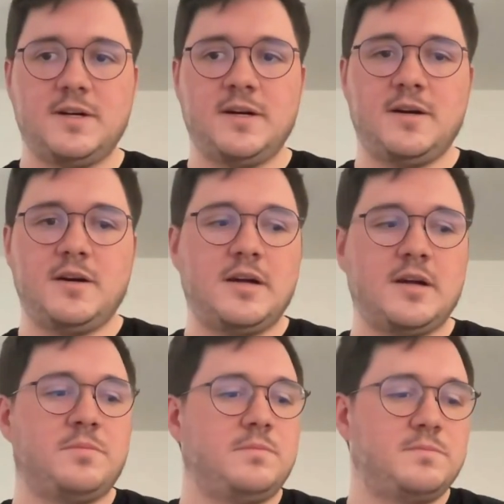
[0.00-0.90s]
And
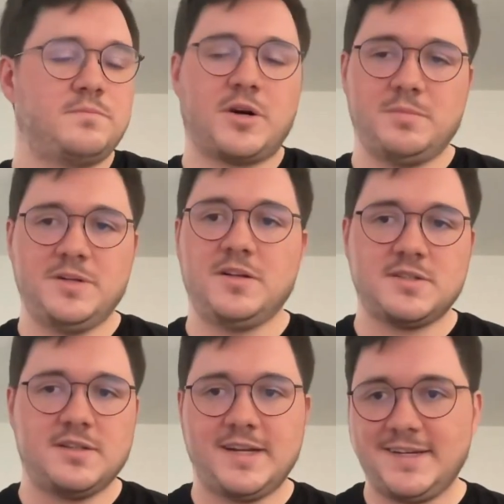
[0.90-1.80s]
probably
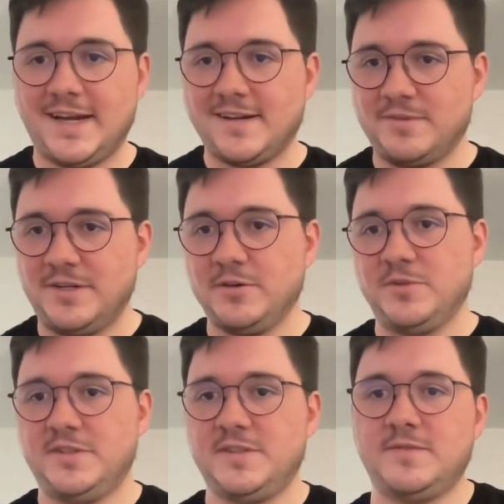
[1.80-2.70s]
also like gathering
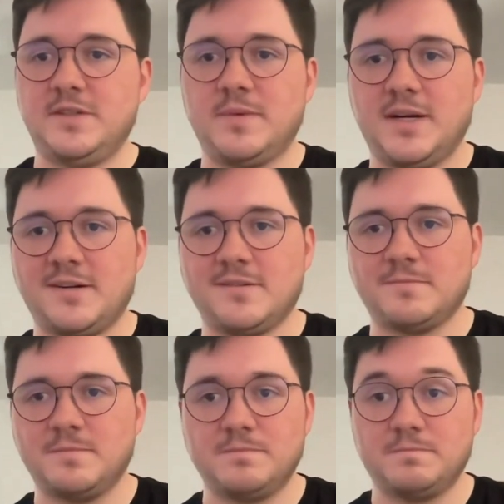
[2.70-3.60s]
community feedback on
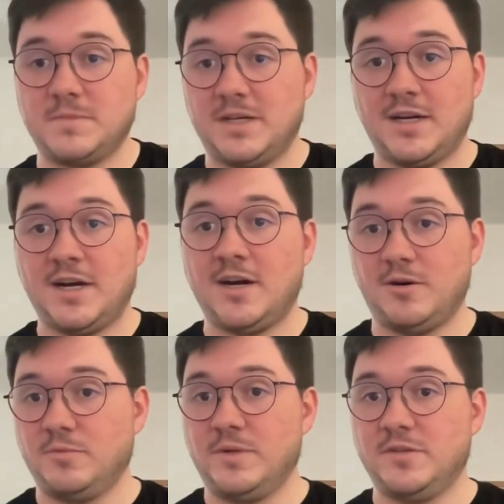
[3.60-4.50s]
how
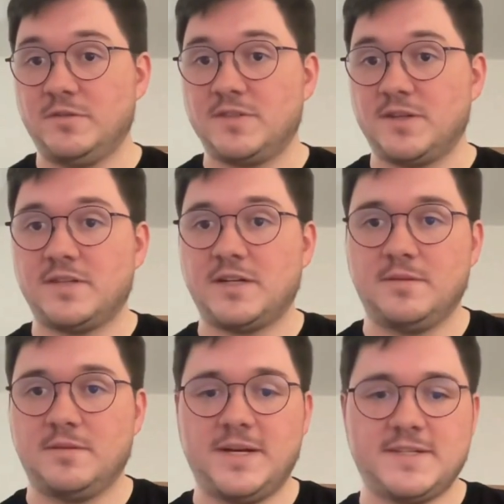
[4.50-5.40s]
we could solve that
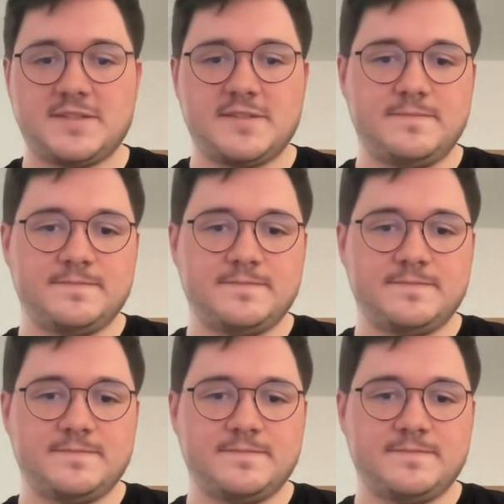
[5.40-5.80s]
the best.